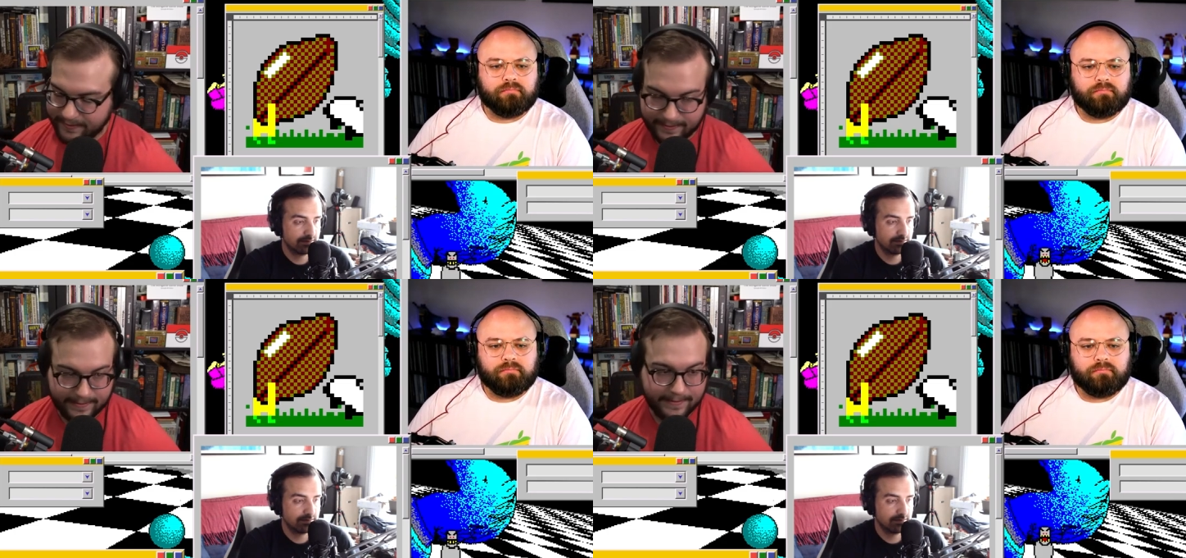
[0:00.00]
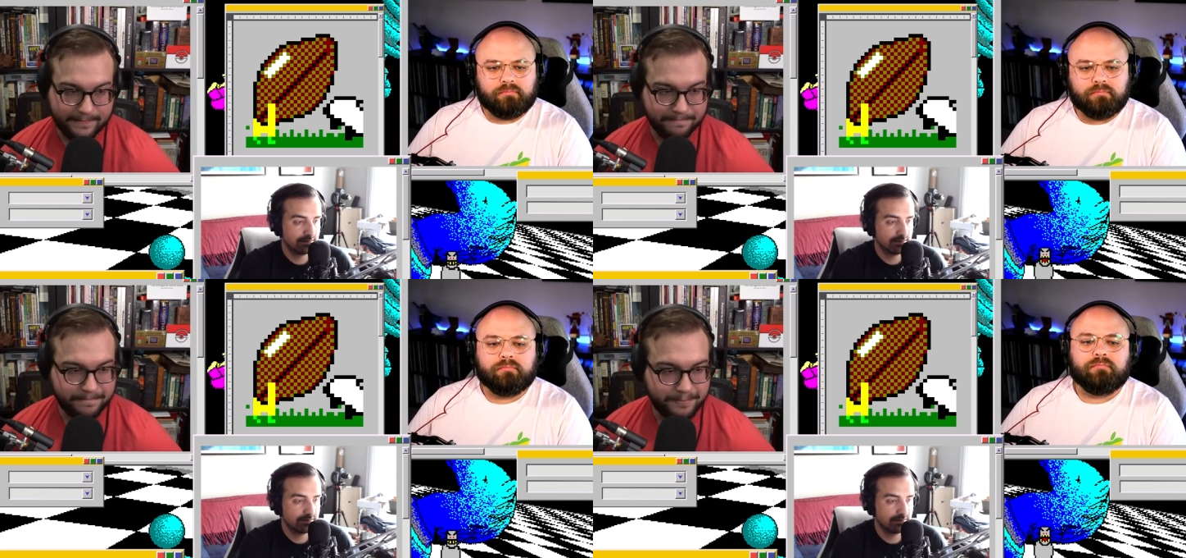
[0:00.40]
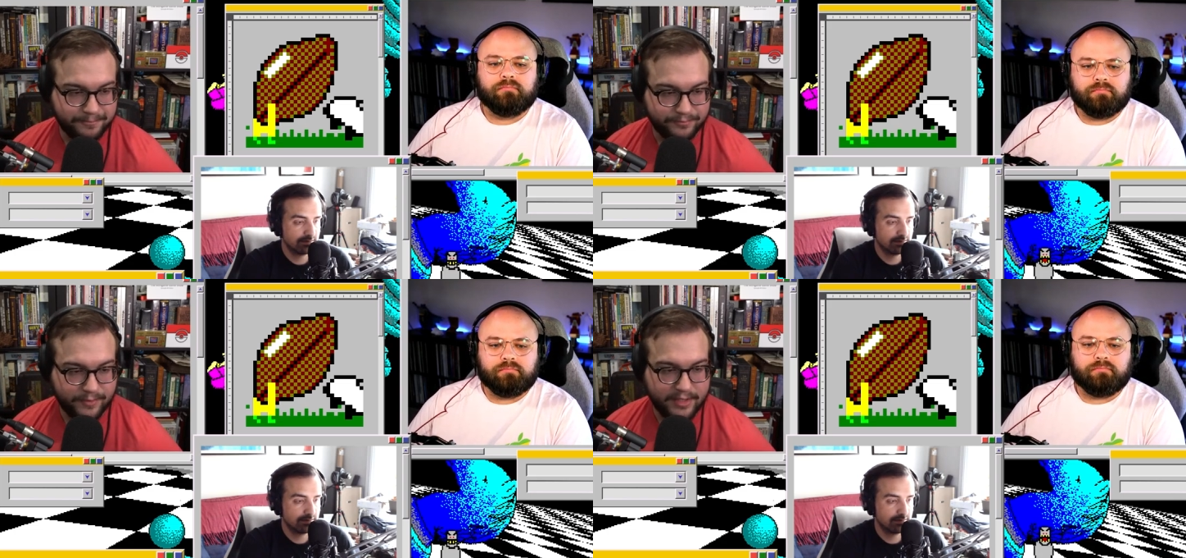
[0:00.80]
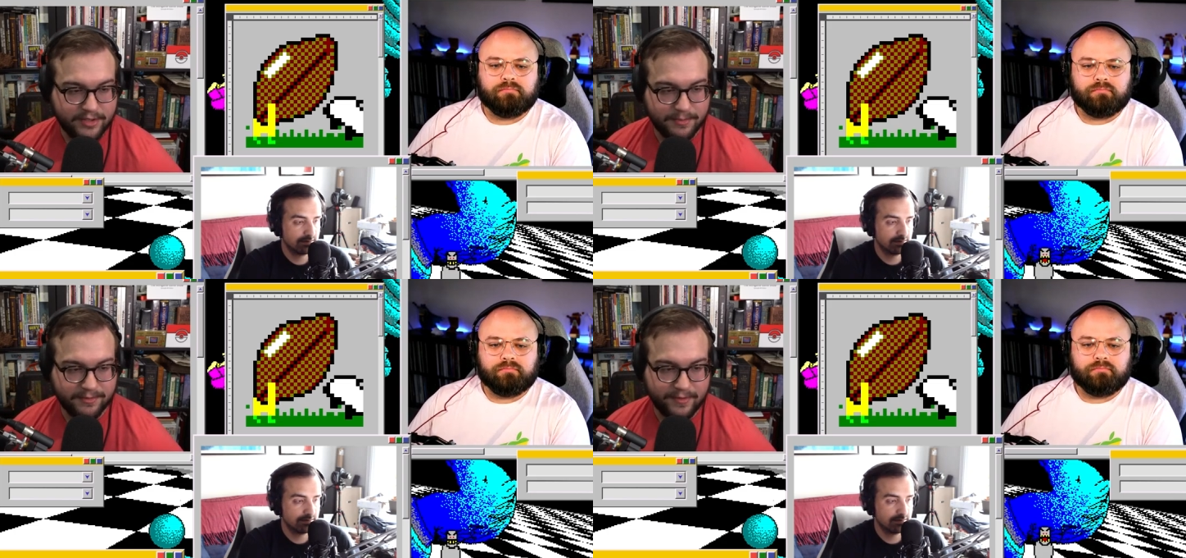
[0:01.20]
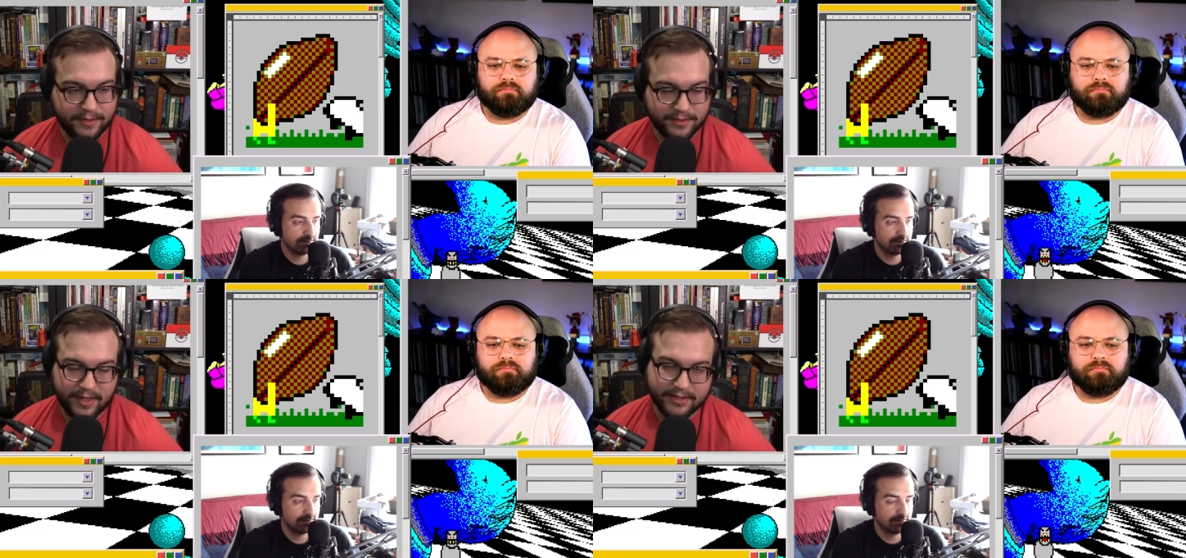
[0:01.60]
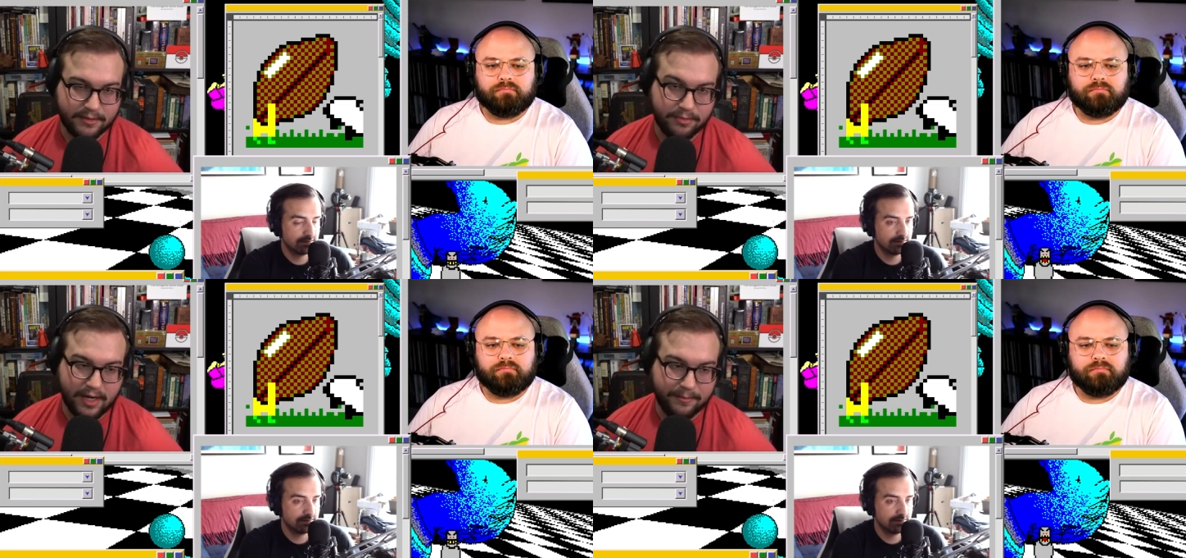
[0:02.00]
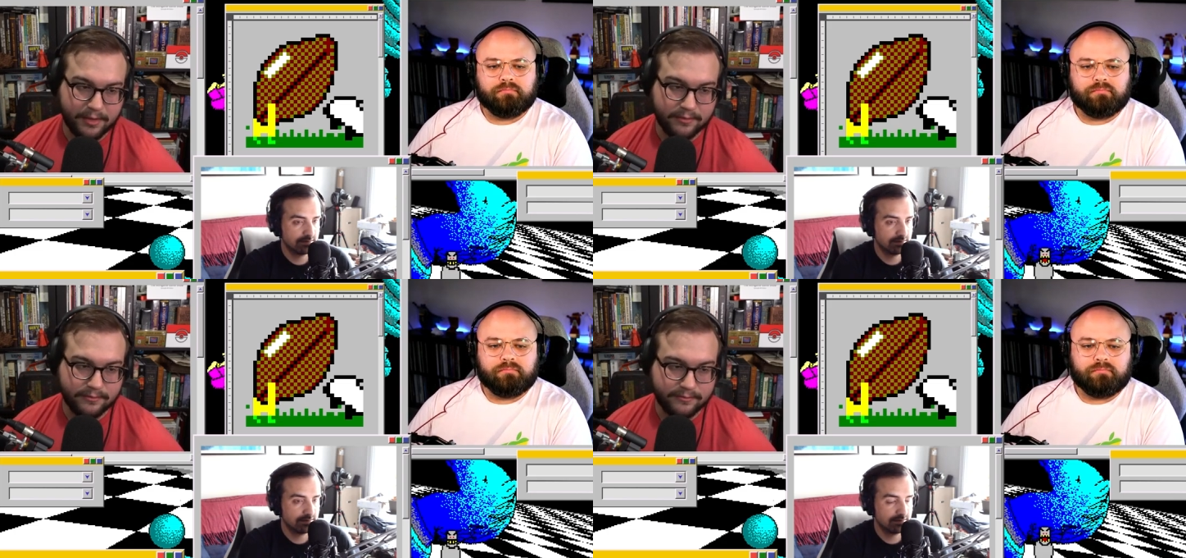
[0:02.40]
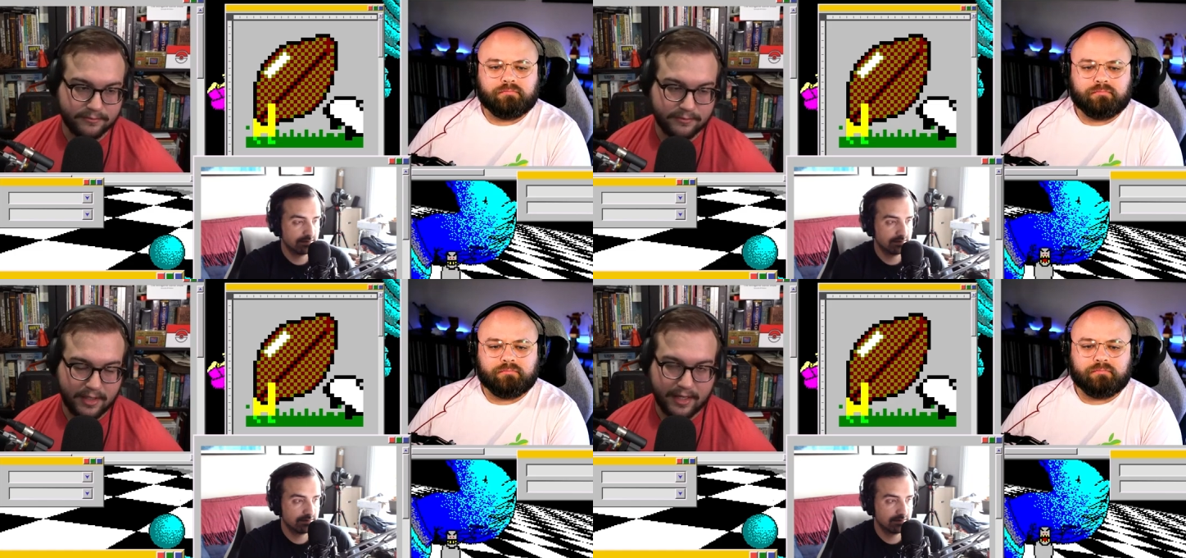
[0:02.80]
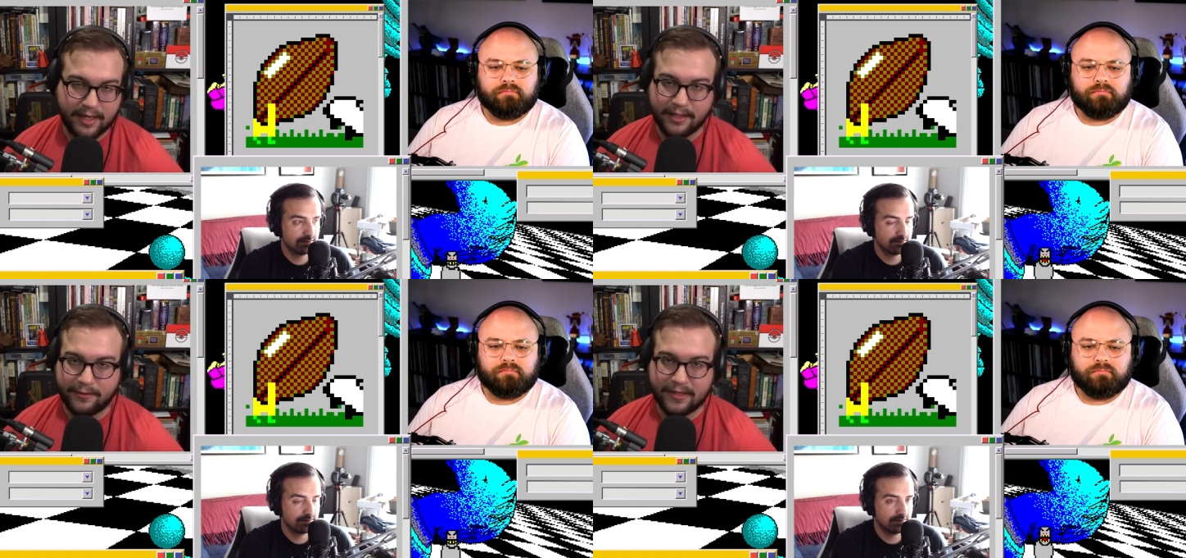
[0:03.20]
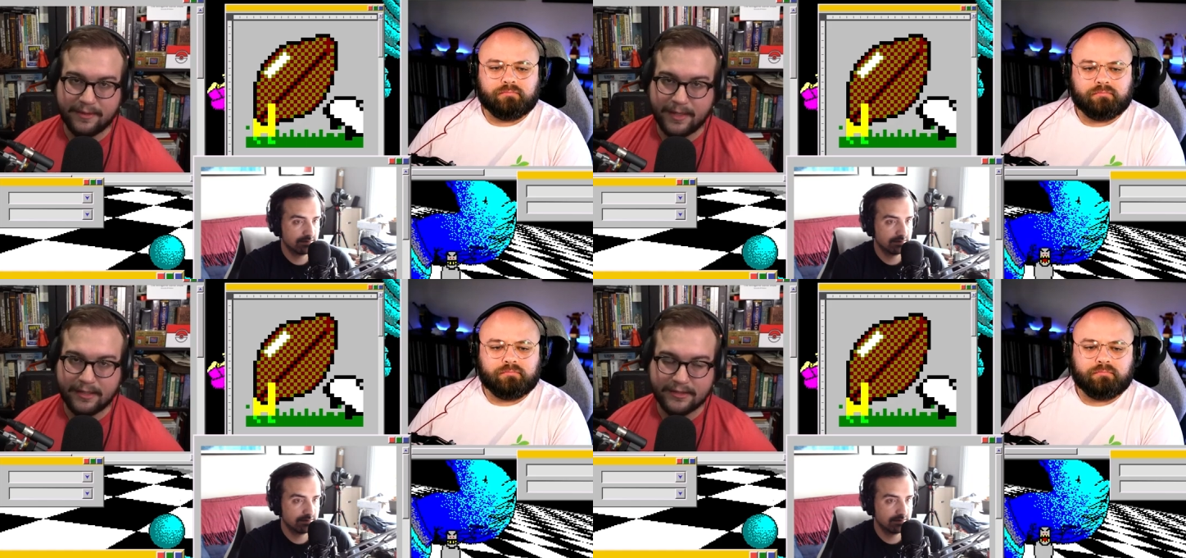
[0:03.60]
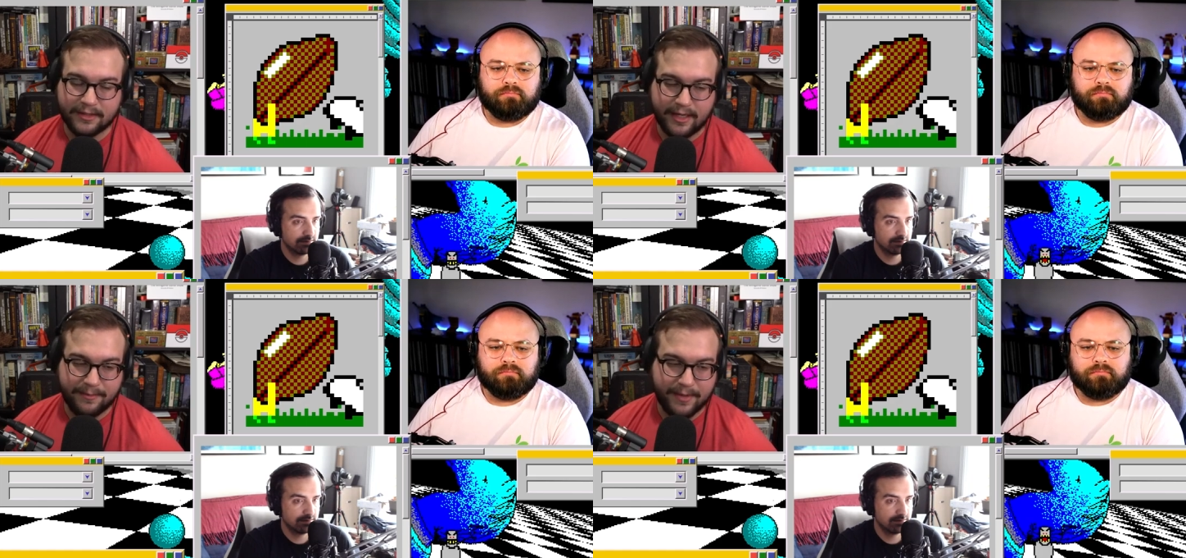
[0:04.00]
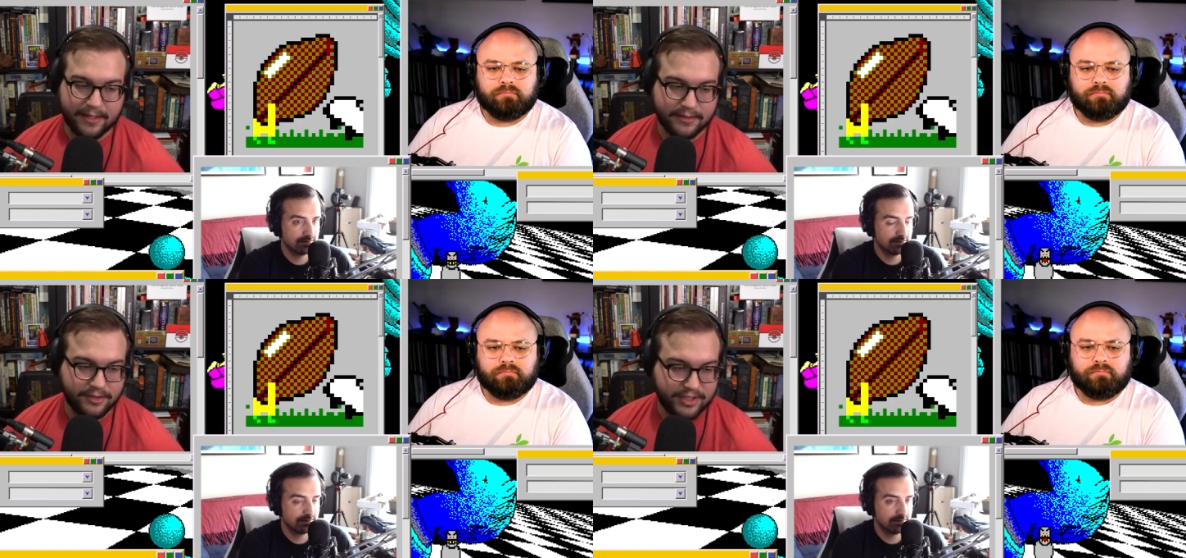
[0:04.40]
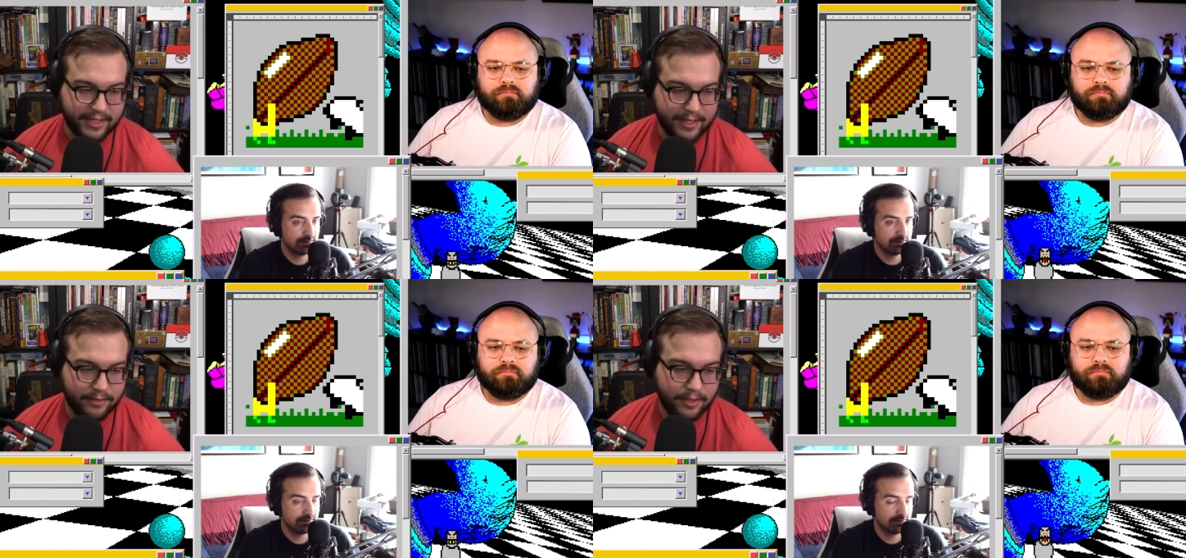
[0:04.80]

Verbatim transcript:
Speaker 1: Um, and super fun. So Exoprimal, I highly recommend. It's on Game Pass. Go check it out.